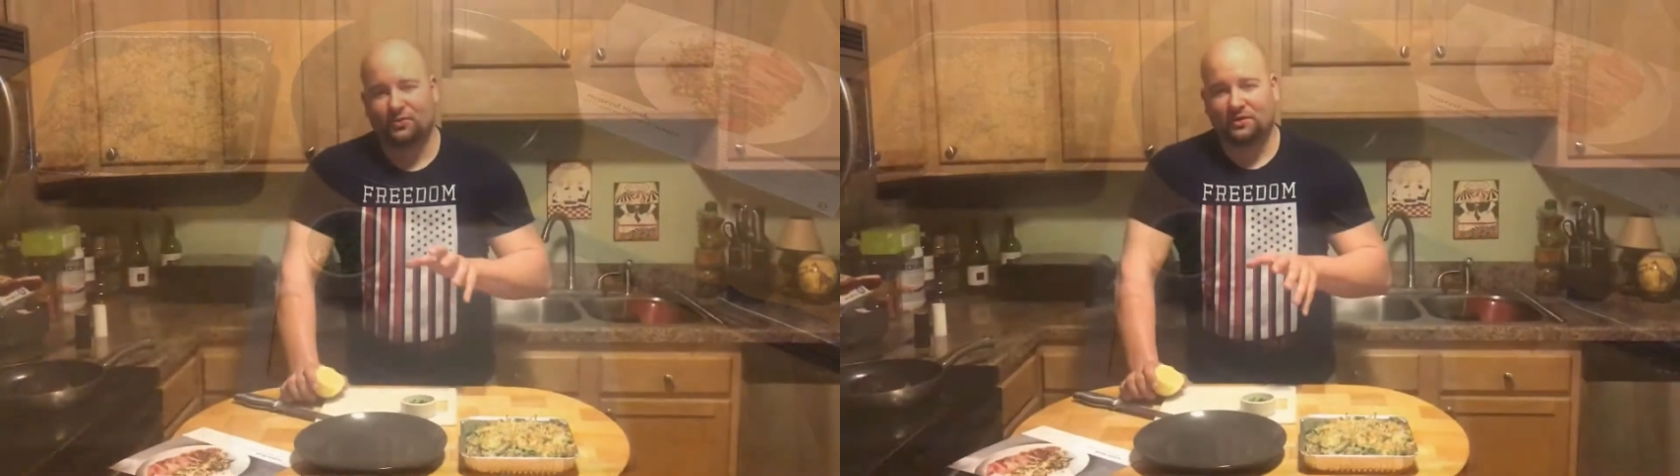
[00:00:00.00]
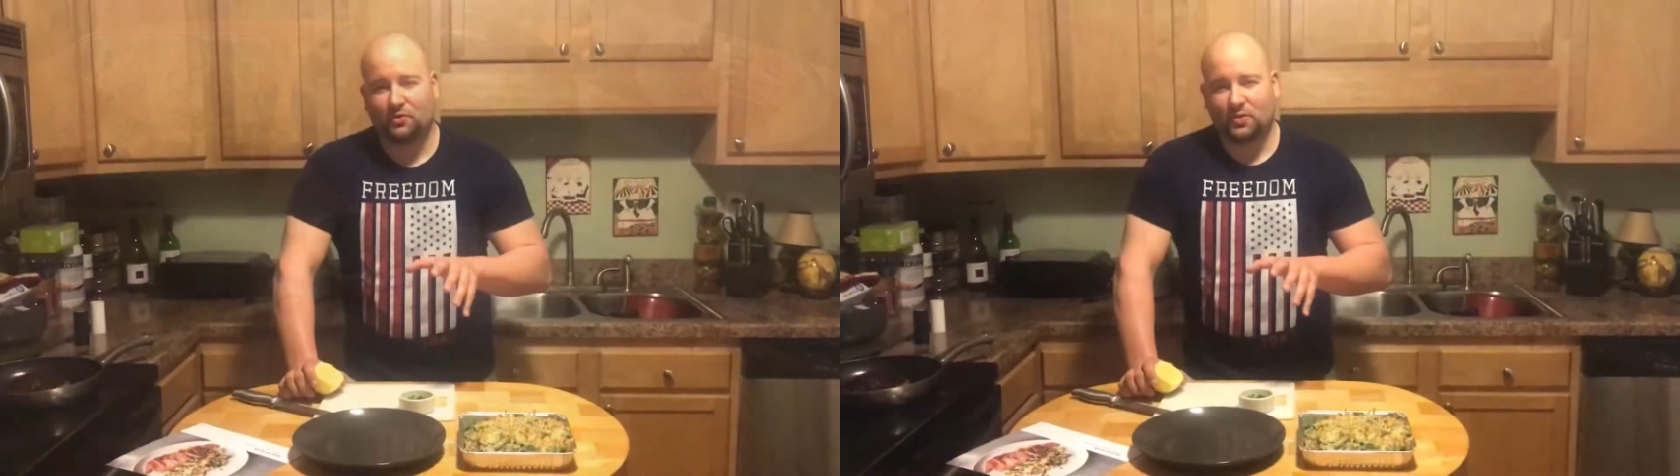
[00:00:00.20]
so
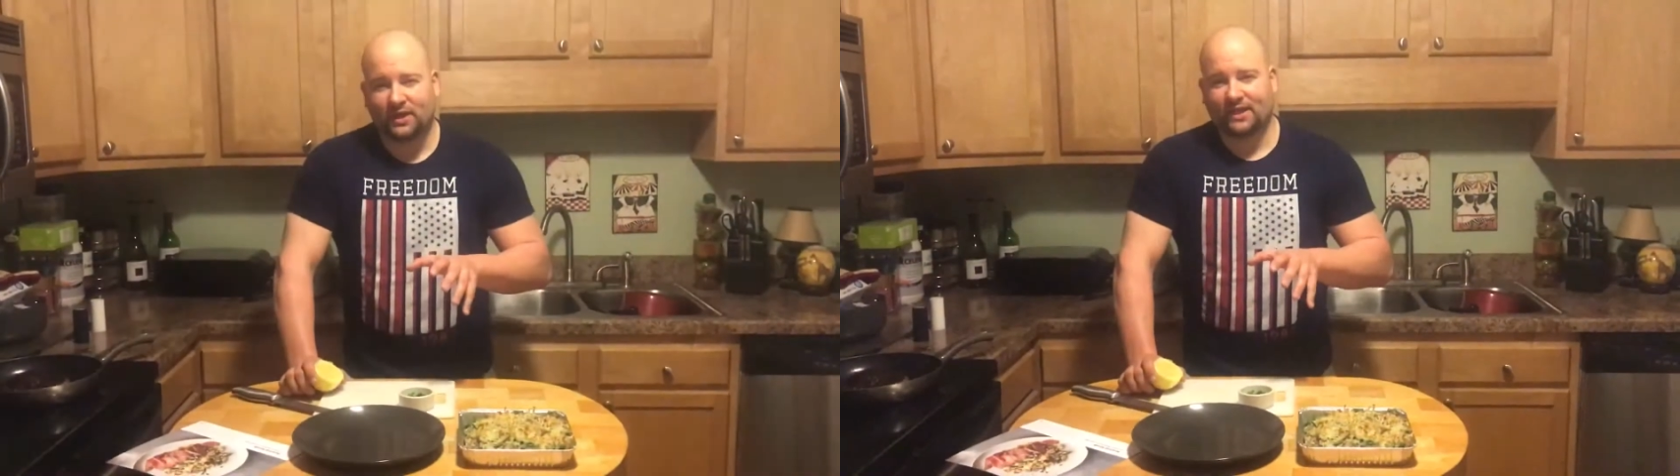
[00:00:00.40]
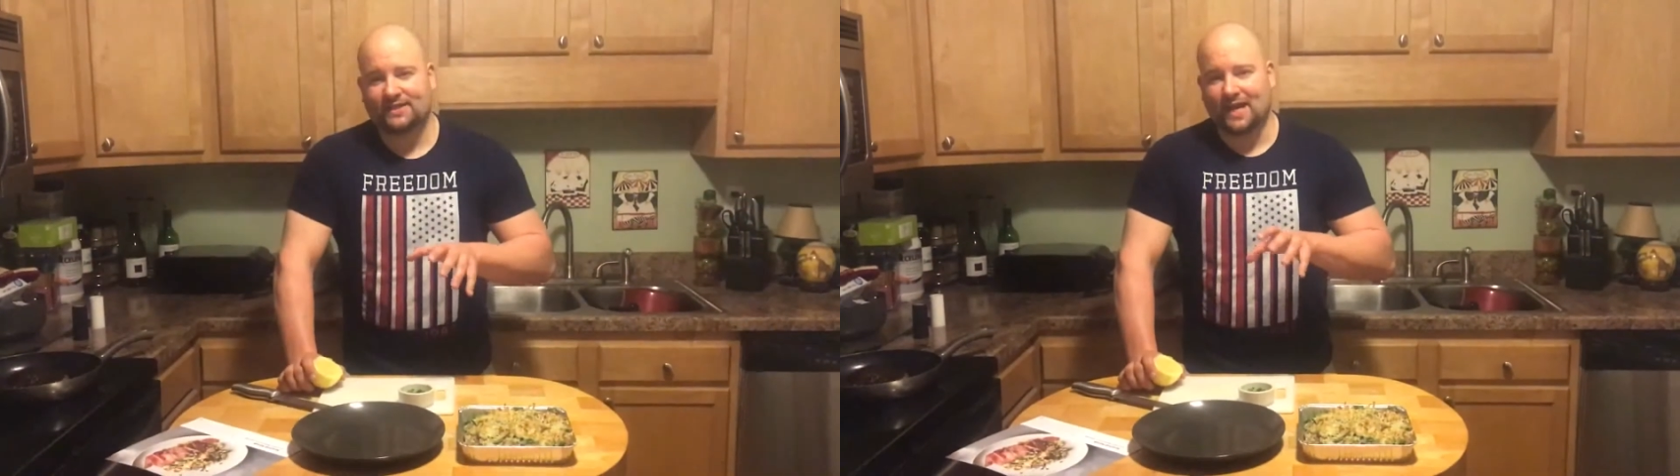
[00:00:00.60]
real
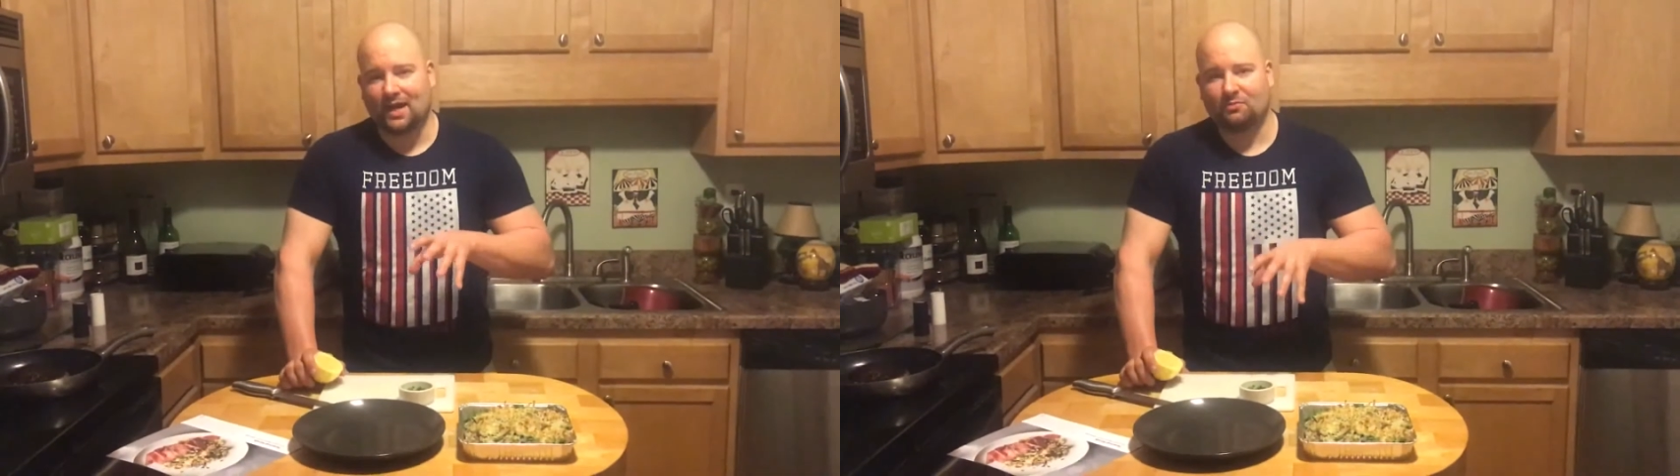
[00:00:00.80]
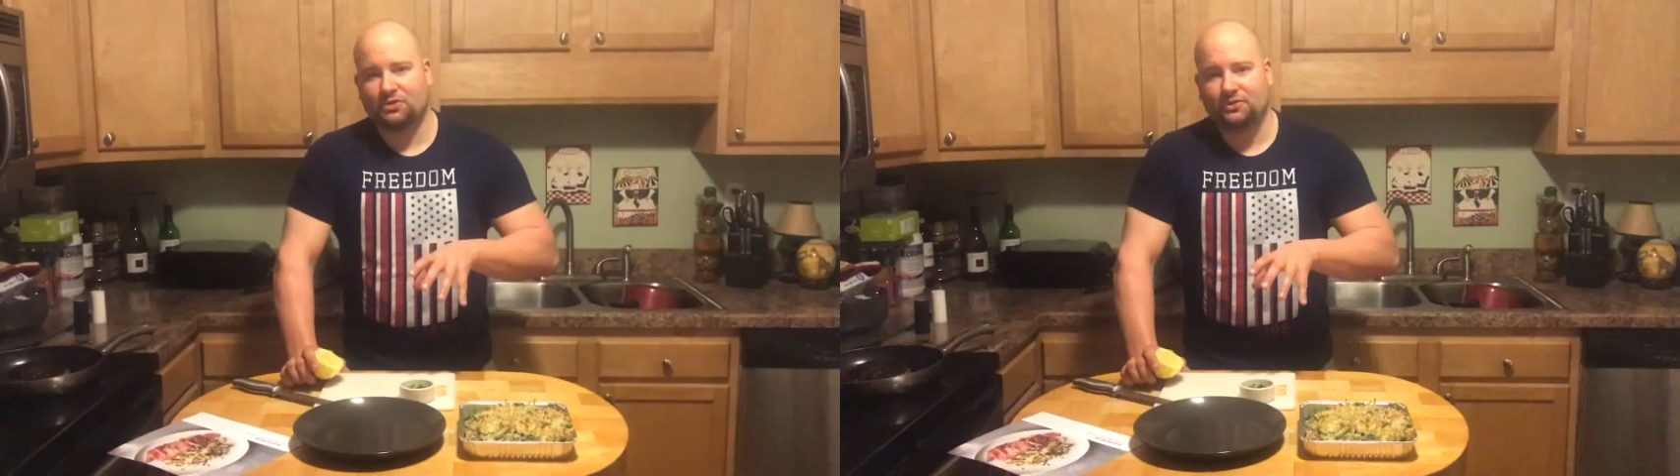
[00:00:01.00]
quick, it's
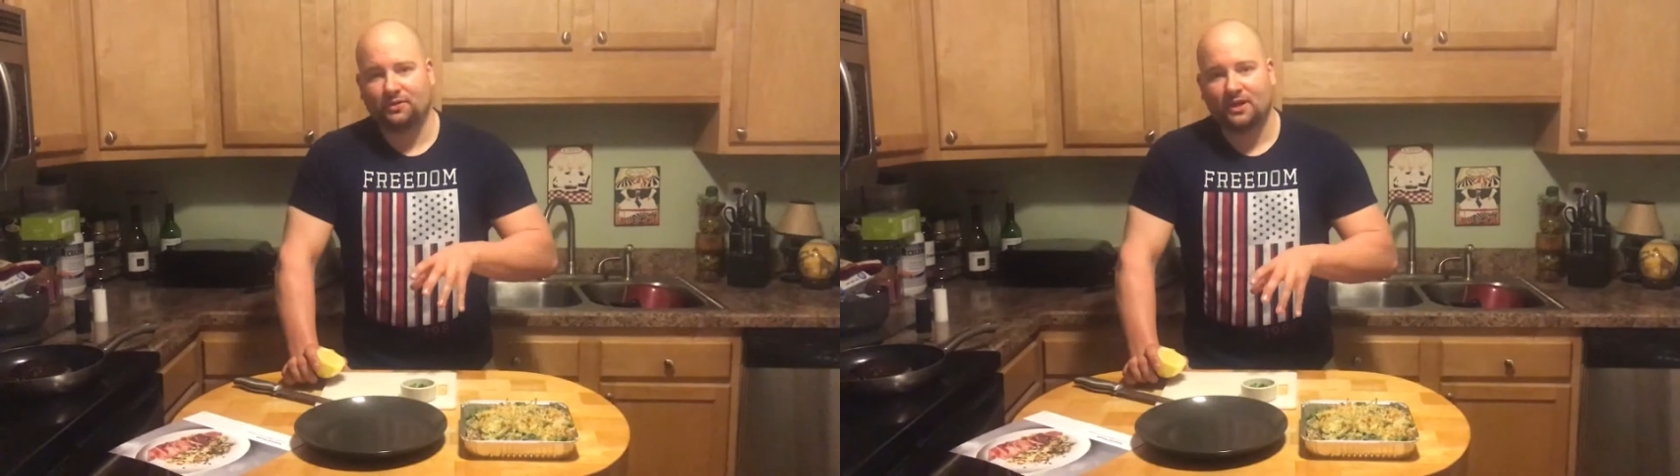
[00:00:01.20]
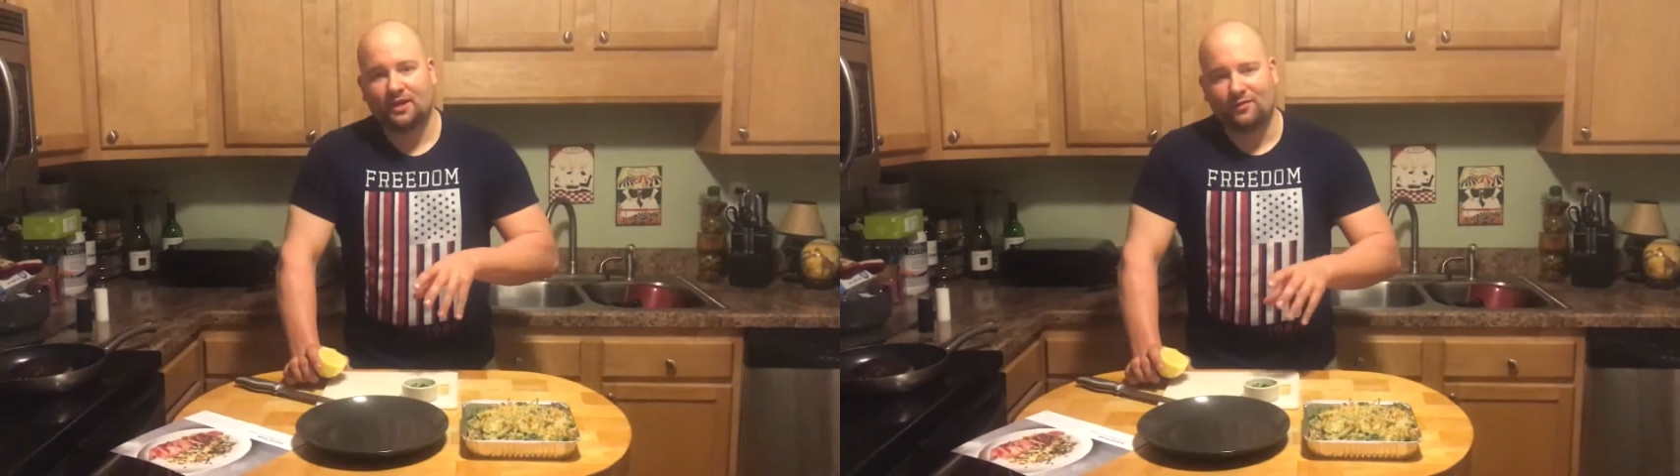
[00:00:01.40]
optional.